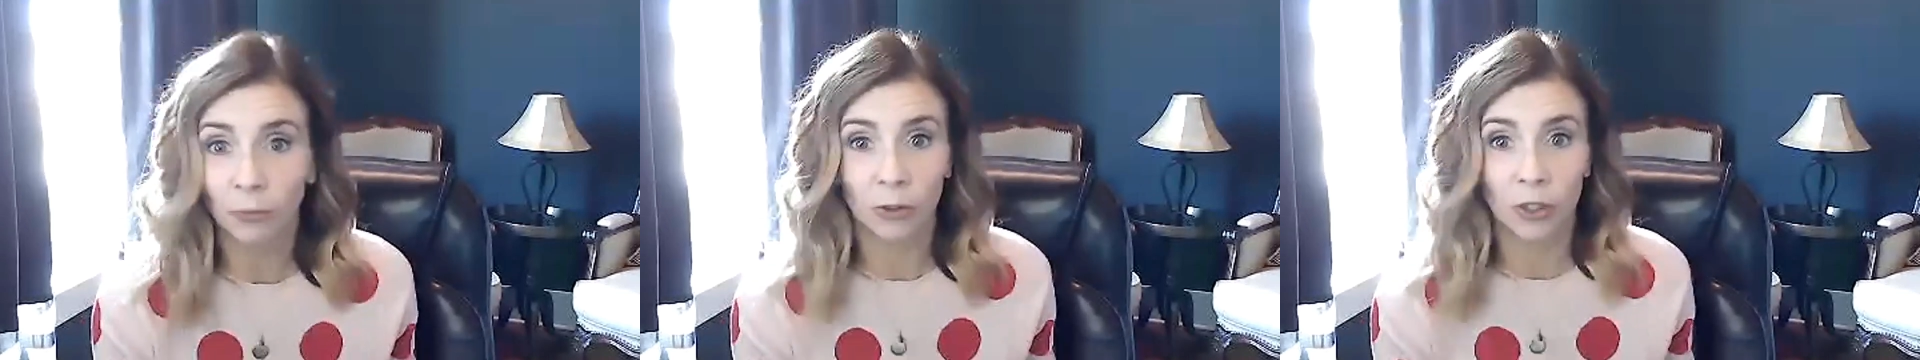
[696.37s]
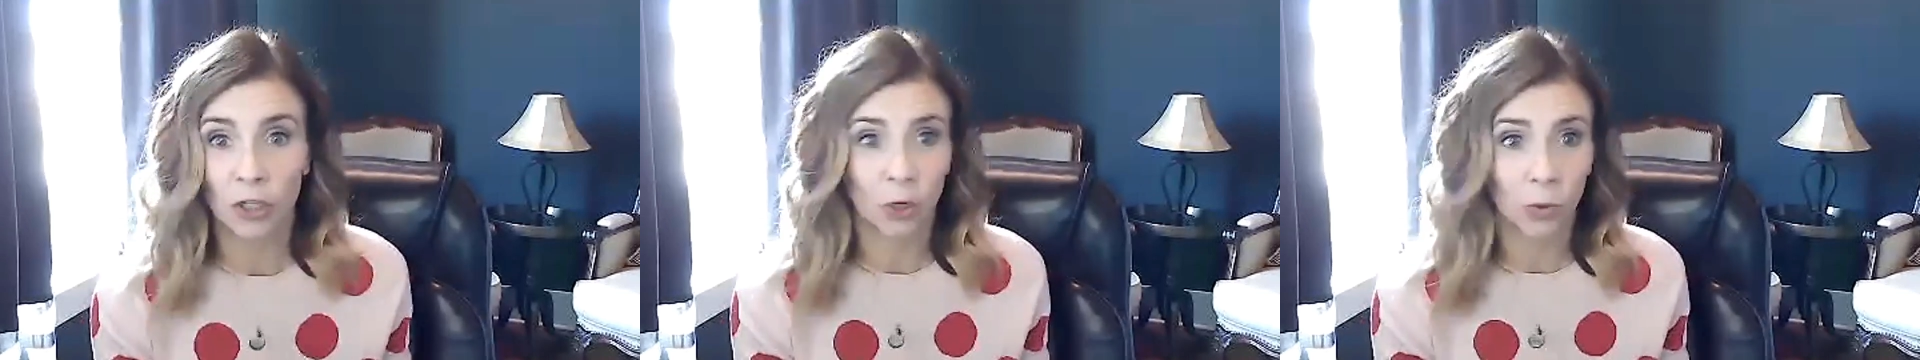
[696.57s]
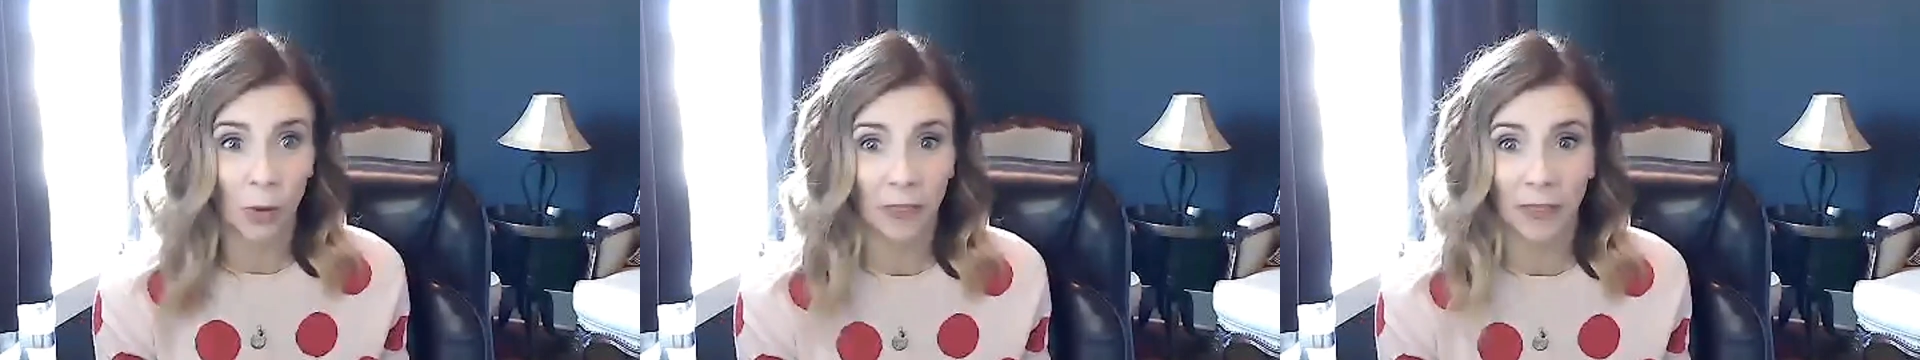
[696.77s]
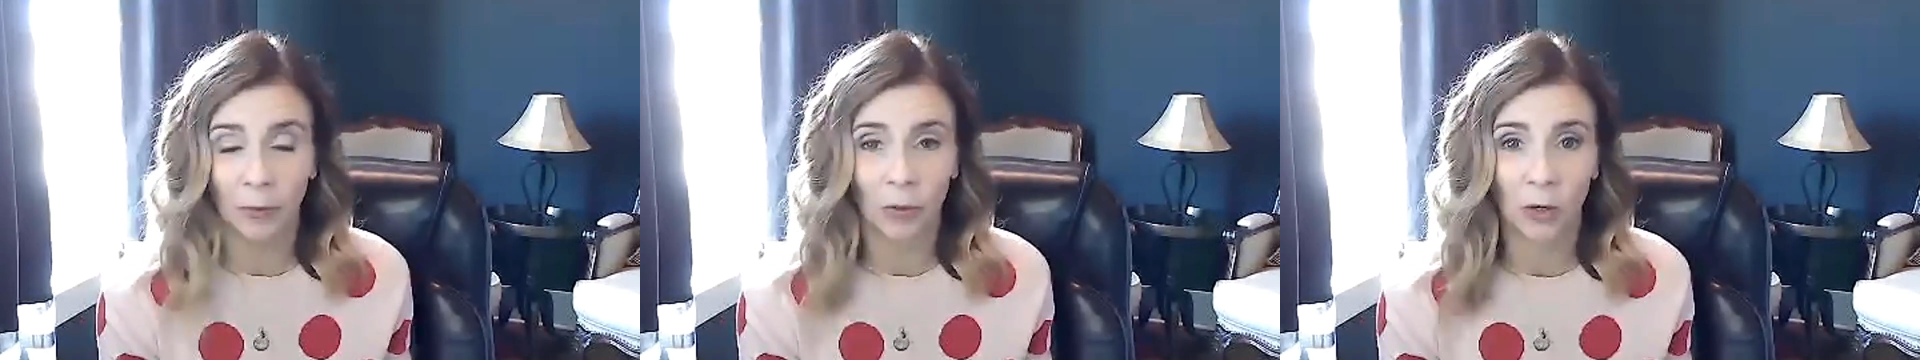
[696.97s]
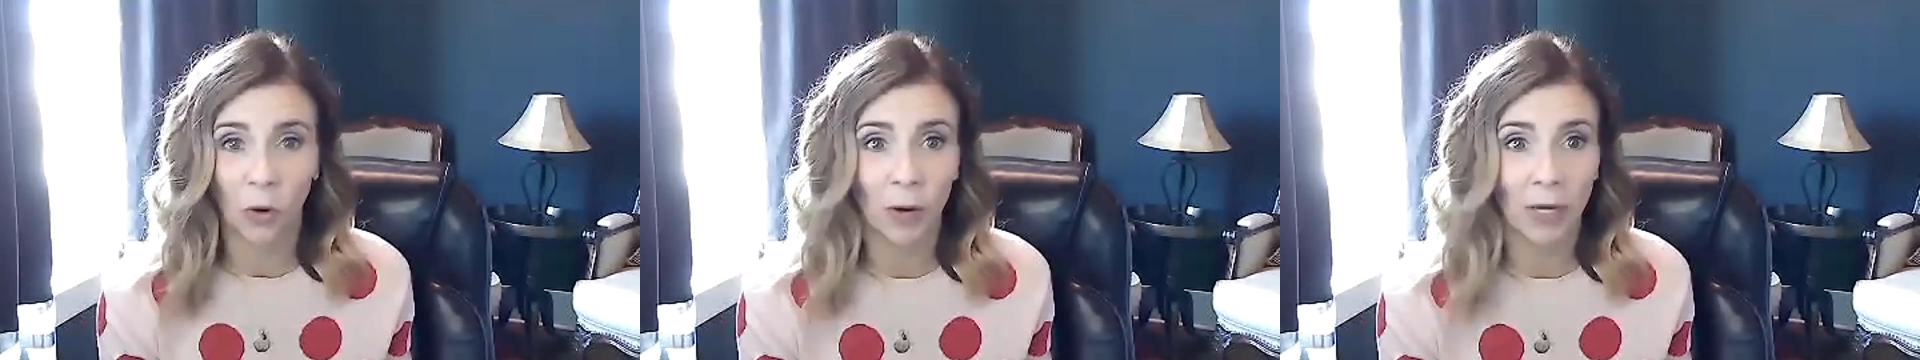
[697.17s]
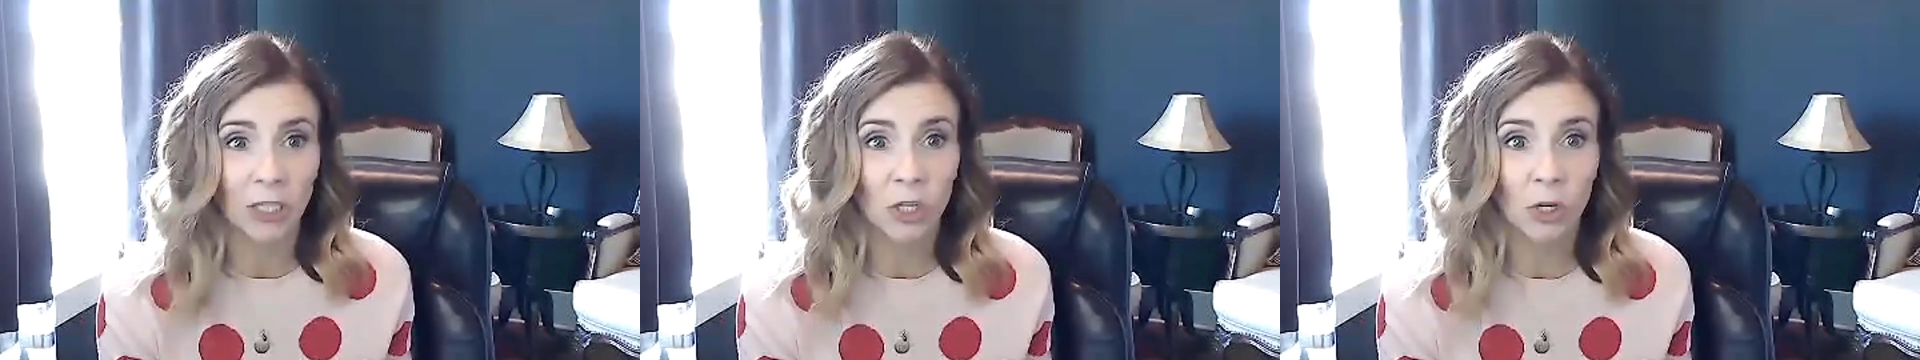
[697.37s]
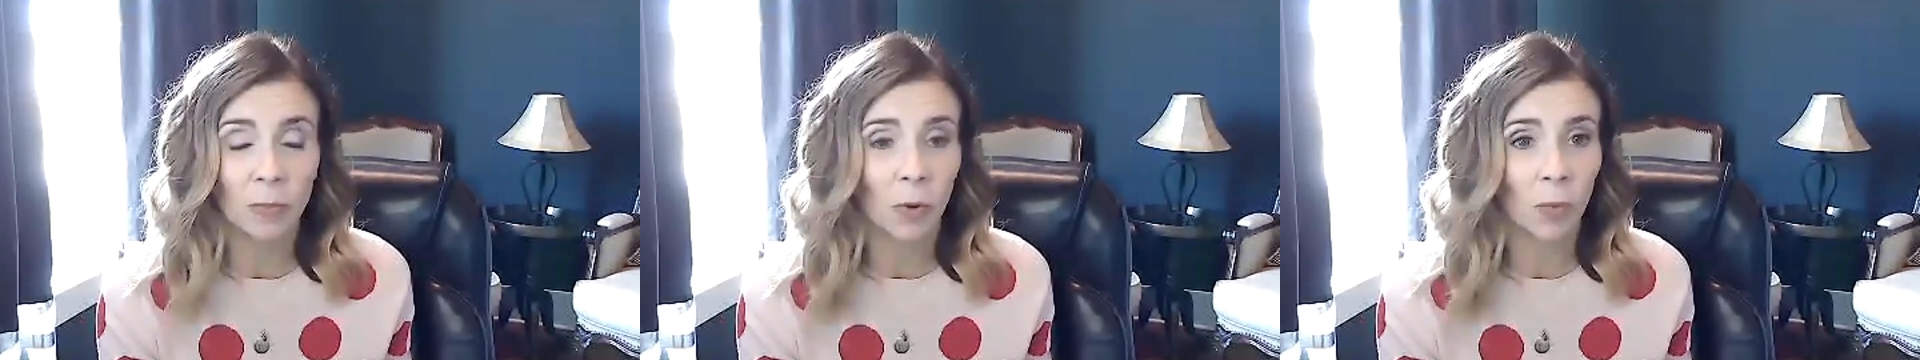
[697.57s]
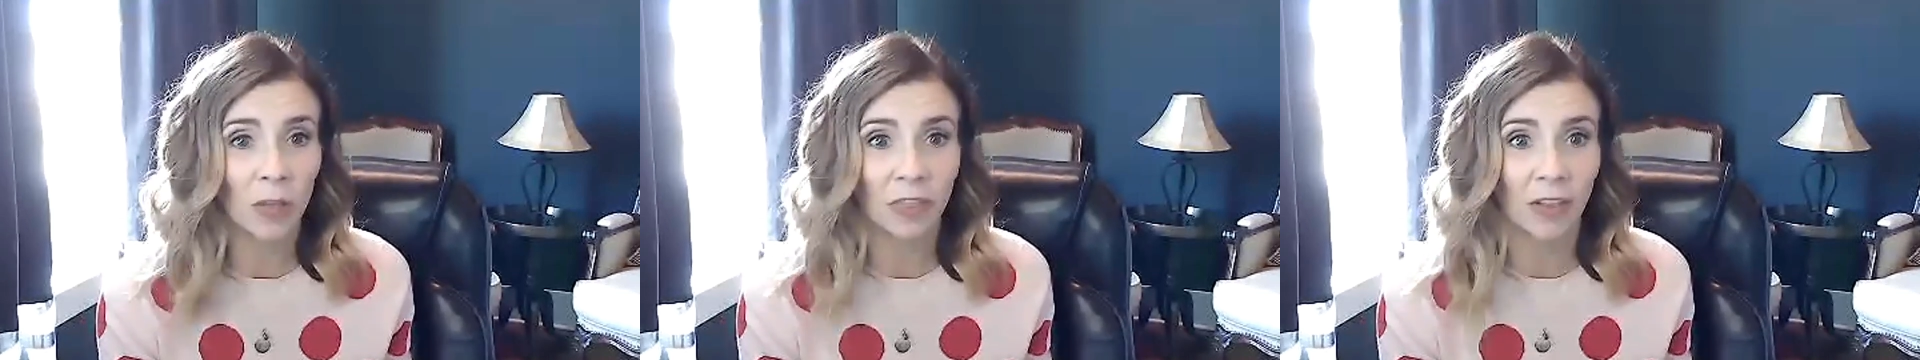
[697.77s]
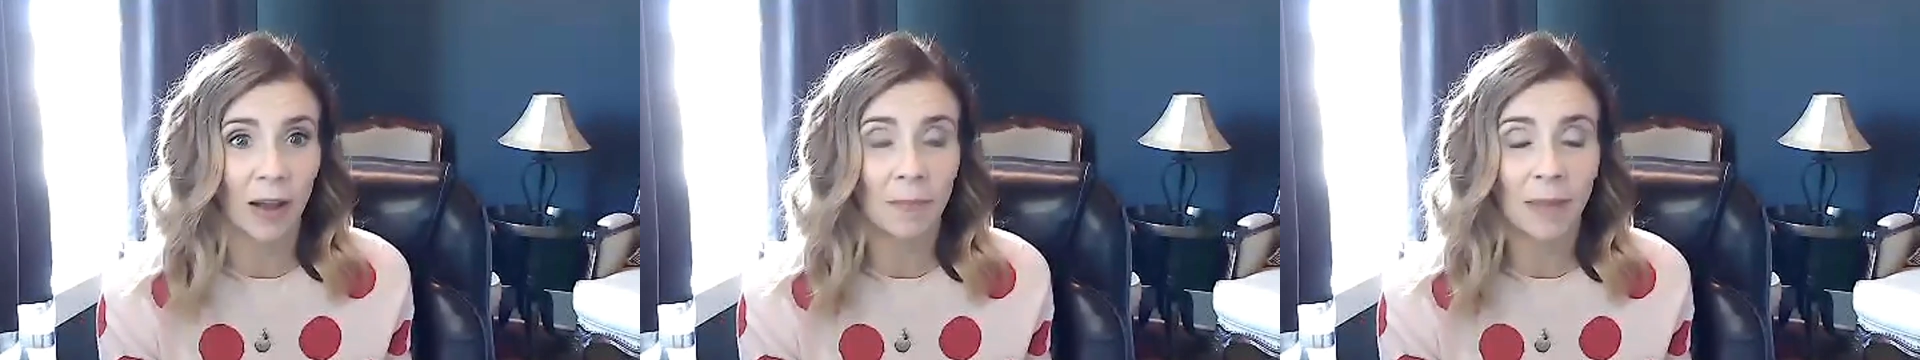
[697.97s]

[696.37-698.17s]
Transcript: for sure what they were going to, but we thought,